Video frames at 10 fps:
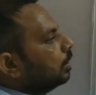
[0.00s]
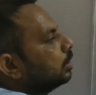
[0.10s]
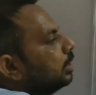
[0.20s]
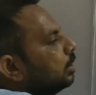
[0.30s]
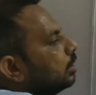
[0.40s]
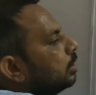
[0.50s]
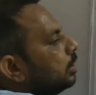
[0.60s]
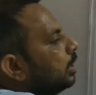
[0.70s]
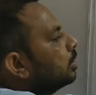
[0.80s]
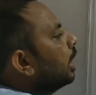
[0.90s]
see,
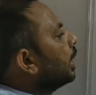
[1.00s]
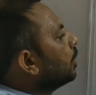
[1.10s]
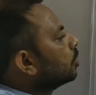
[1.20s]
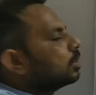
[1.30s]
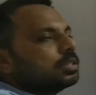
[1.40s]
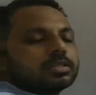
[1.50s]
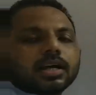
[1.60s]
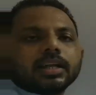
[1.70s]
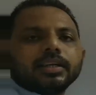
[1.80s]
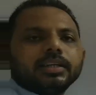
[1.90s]
6 hydrogens
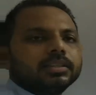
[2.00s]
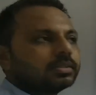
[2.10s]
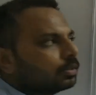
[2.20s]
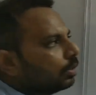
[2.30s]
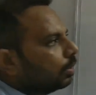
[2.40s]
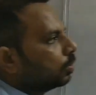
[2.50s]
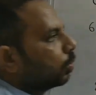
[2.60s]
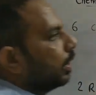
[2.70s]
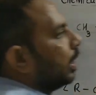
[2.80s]
are released. So